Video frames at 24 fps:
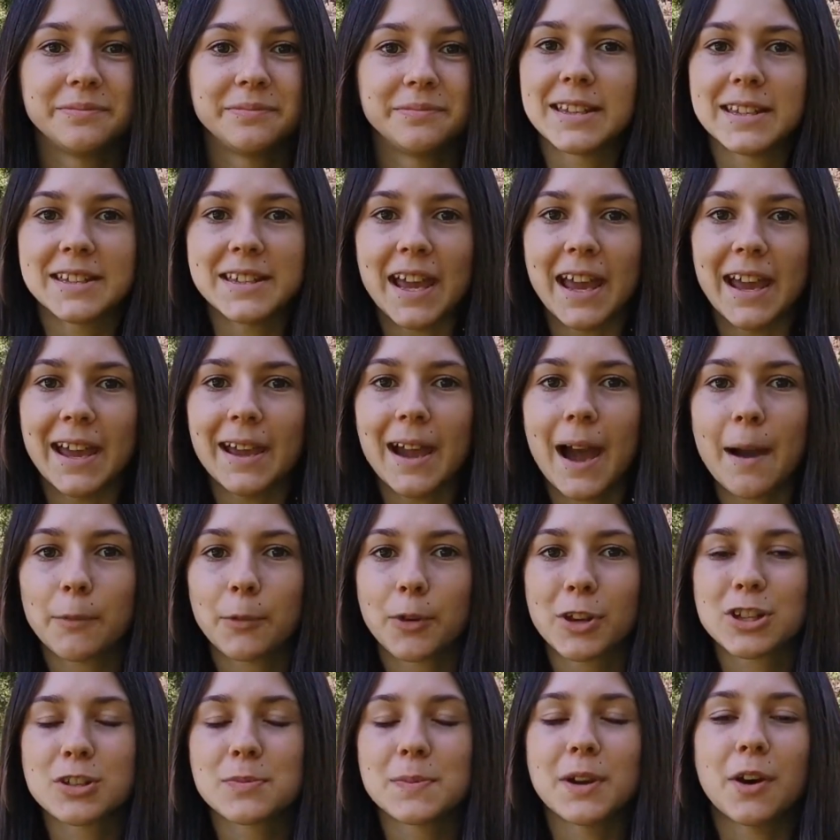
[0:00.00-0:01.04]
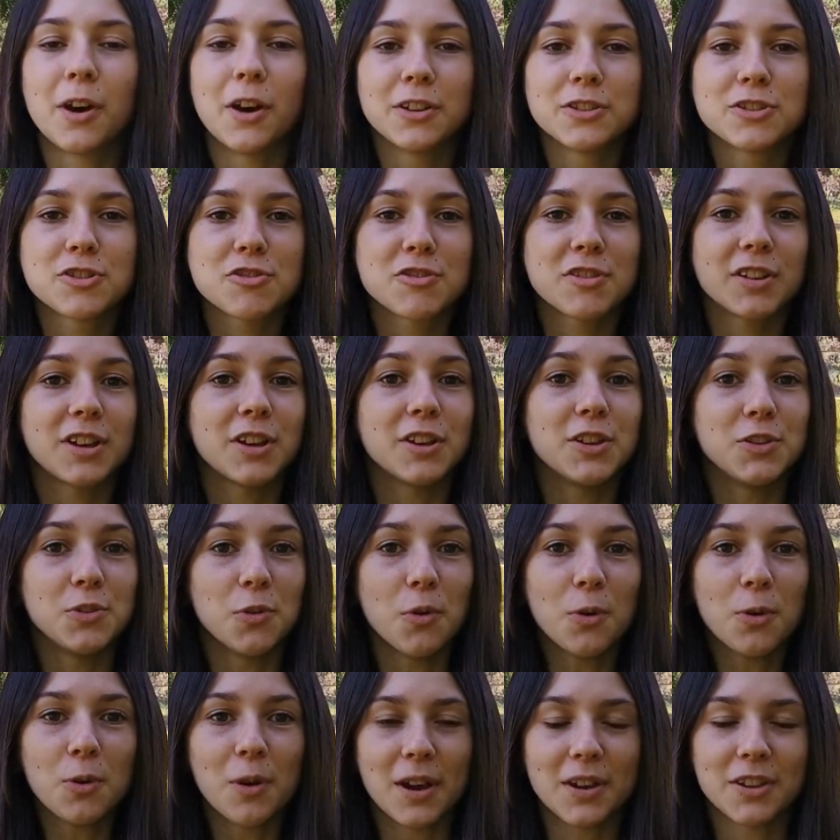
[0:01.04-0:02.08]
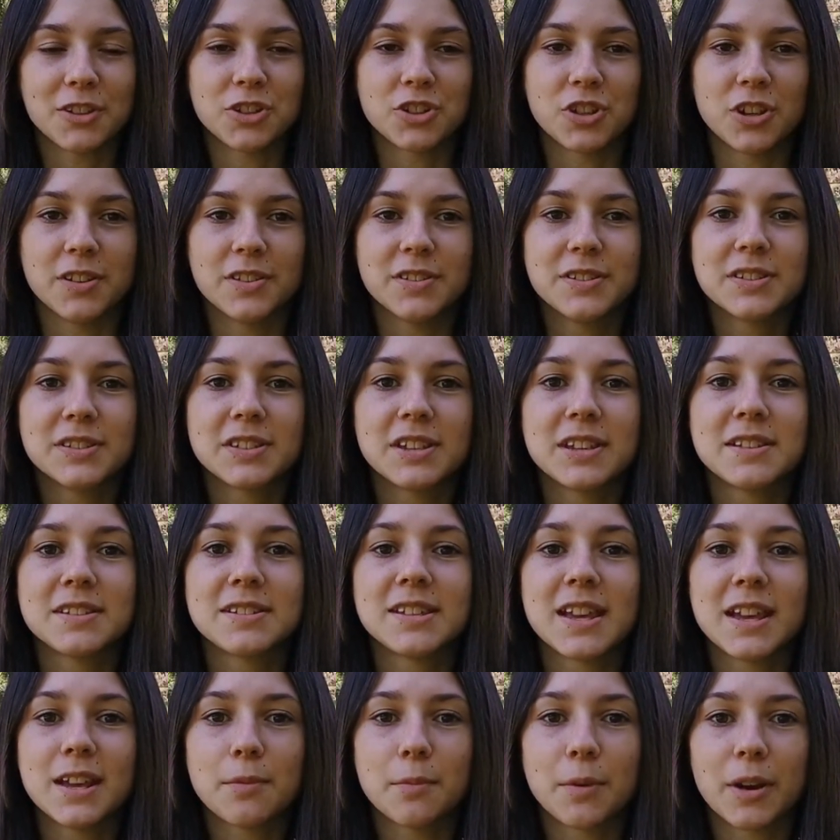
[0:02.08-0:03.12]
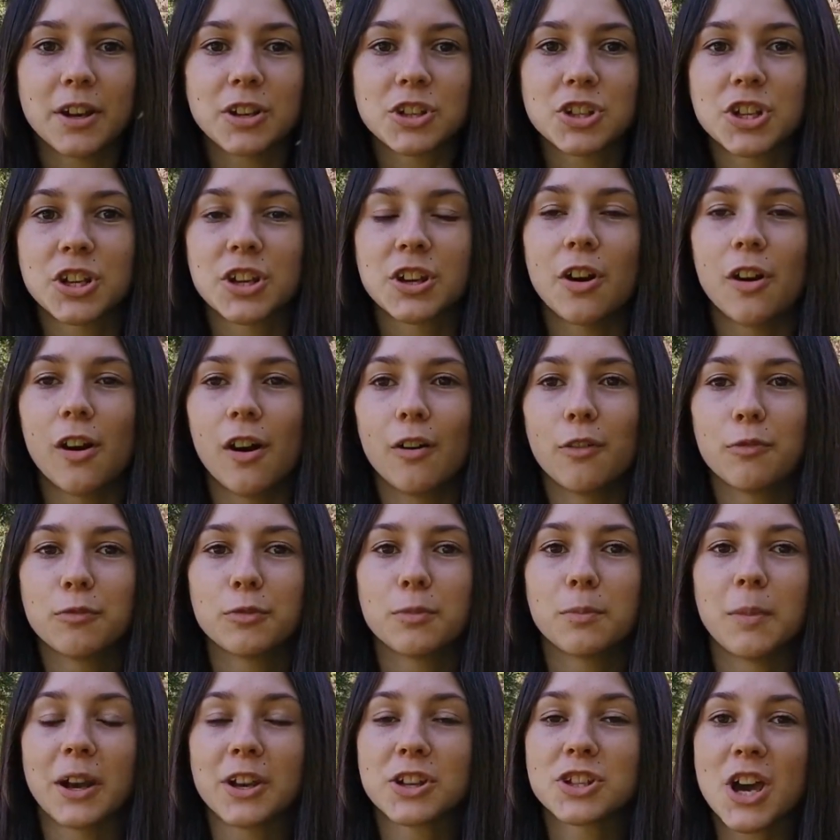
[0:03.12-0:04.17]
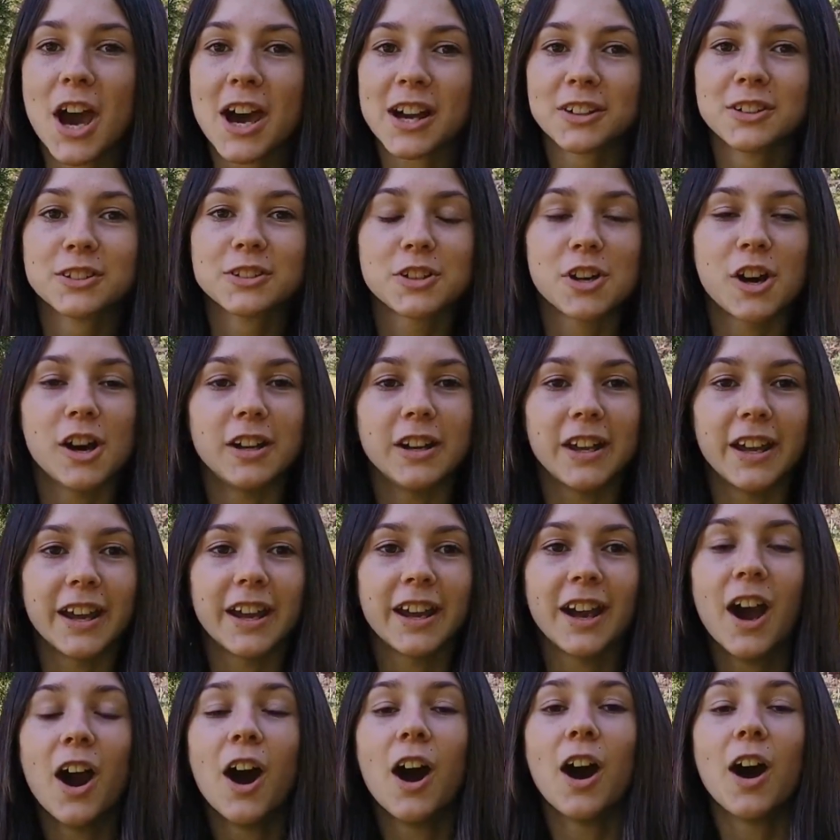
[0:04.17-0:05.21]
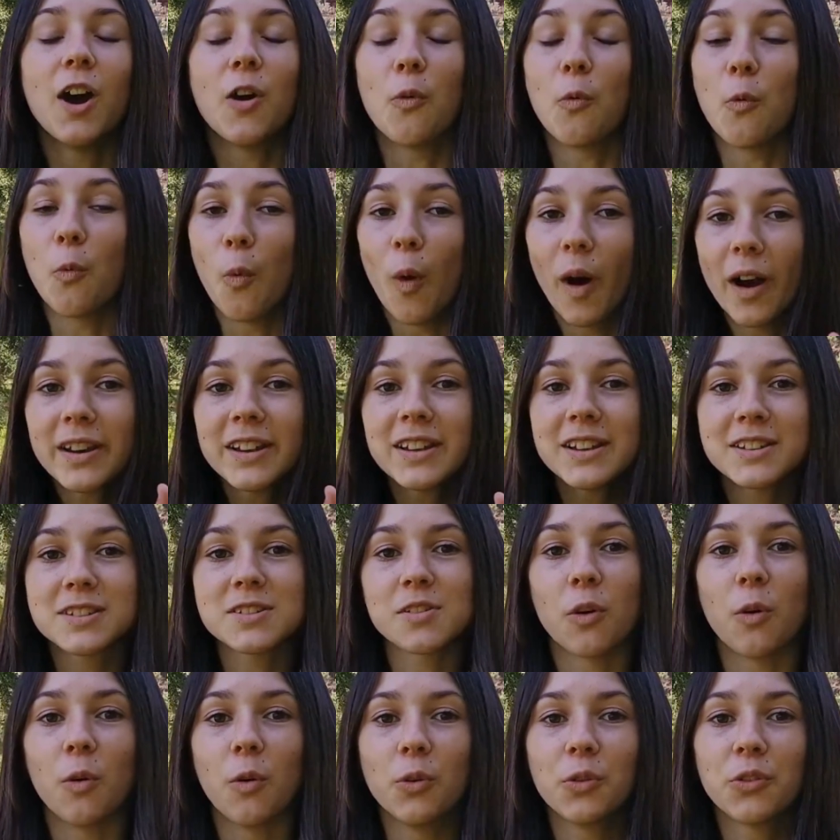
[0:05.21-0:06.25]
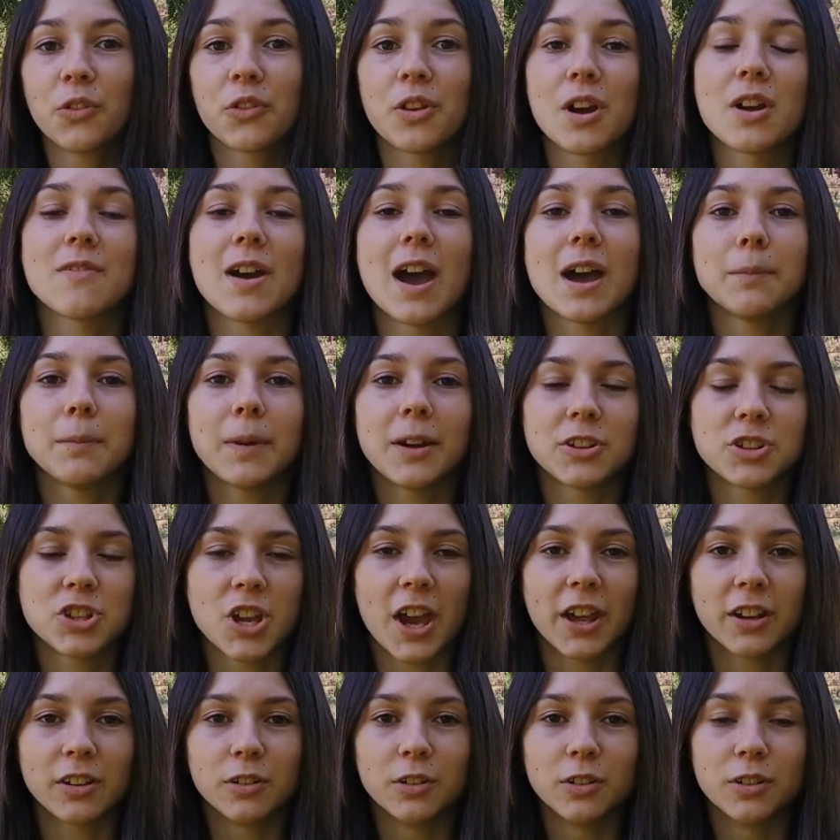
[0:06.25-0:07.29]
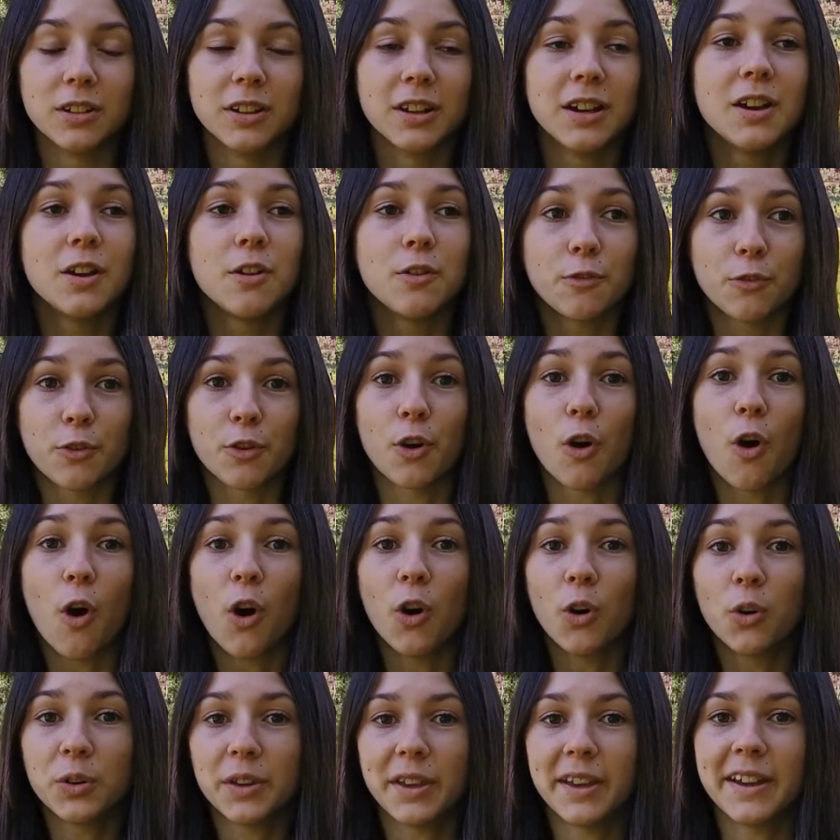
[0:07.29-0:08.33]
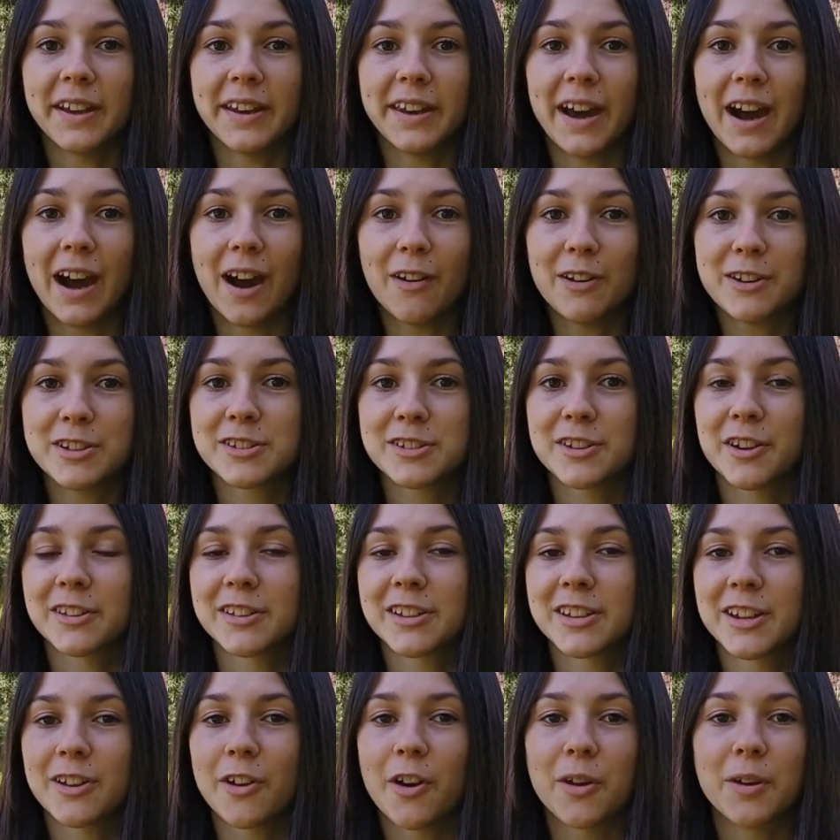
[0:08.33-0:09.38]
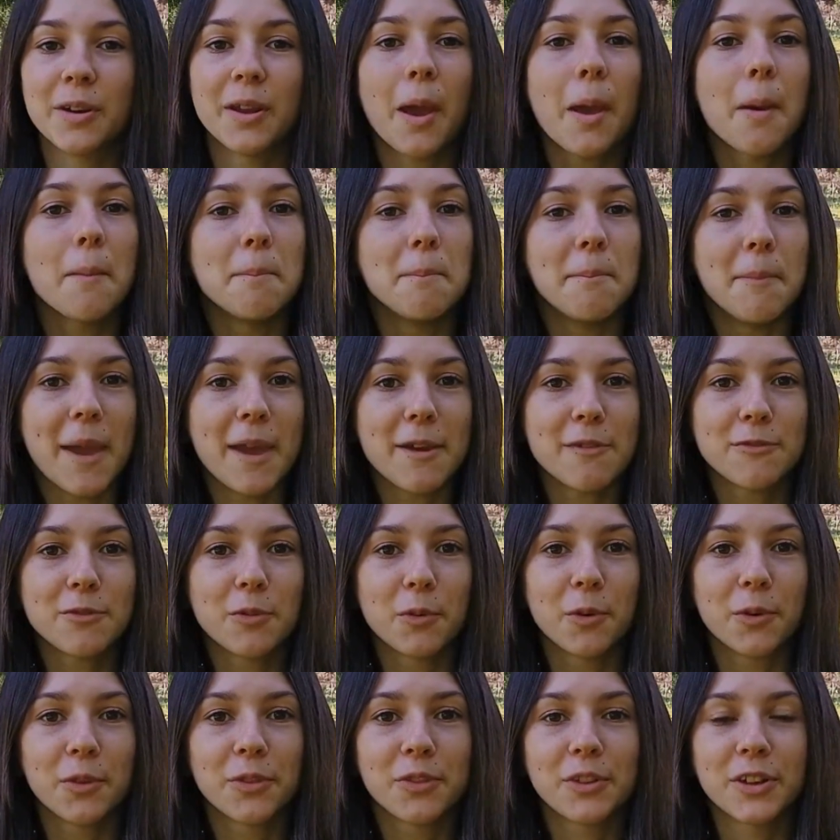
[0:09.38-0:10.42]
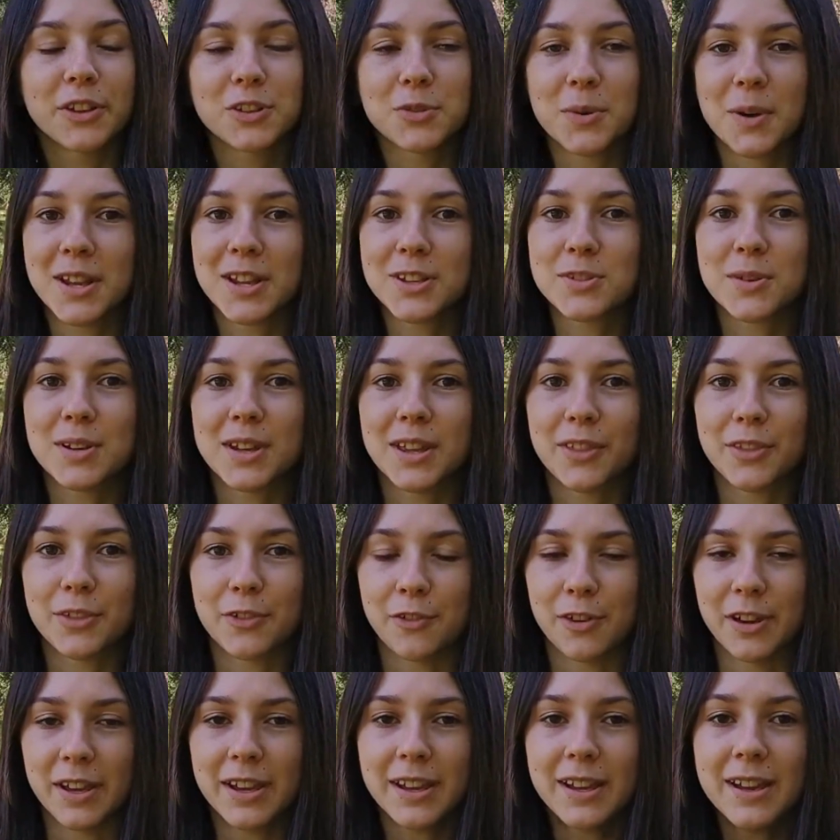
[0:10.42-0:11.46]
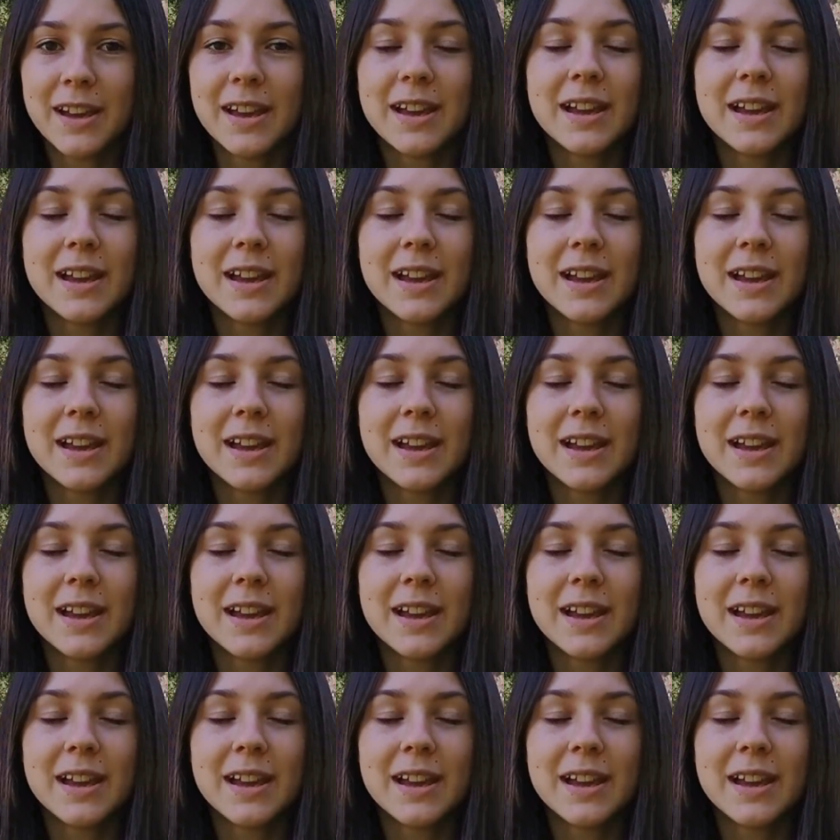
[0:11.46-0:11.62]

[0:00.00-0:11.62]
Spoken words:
Today I'm going to be answering your questions in celebration of my channel turning 1 year old. So I've had my channel for a whole year now. I started it on May 4th, 2023.